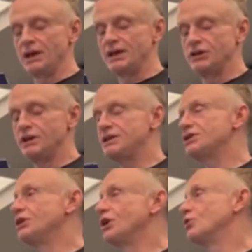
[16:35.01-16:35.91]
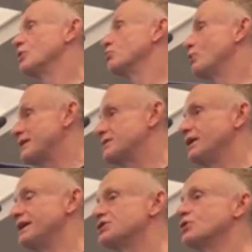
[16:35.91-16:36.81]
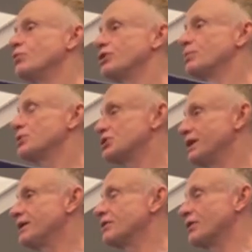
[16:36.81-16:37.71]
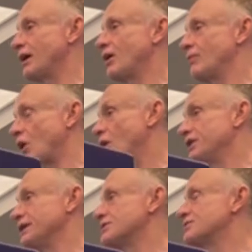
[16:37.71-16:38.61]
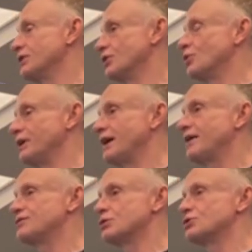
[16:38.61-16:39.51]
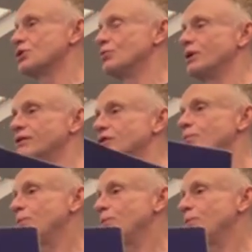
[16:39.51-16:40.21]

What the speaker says: you need to know what resonates with the particular audience that you're going after. So whatever